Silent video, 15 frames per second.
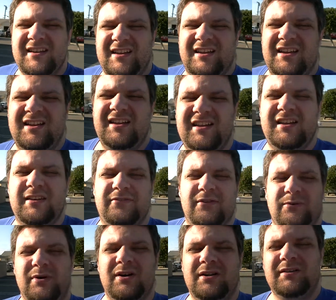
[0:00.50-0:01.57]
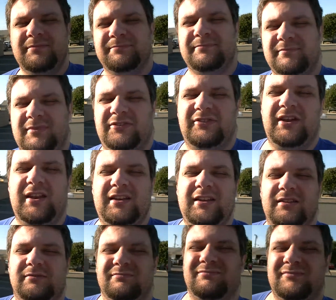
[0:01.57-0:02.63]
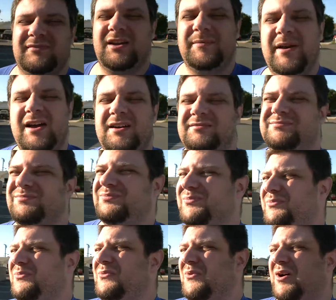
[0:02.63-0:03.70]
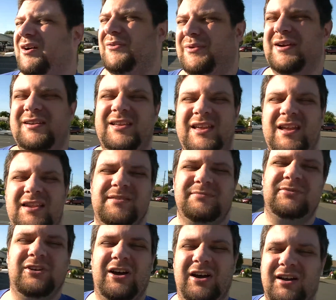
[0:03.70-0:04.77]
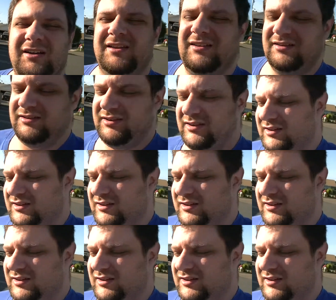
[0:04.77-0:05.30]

Hey everyone, decided to come out and walk around again and talk and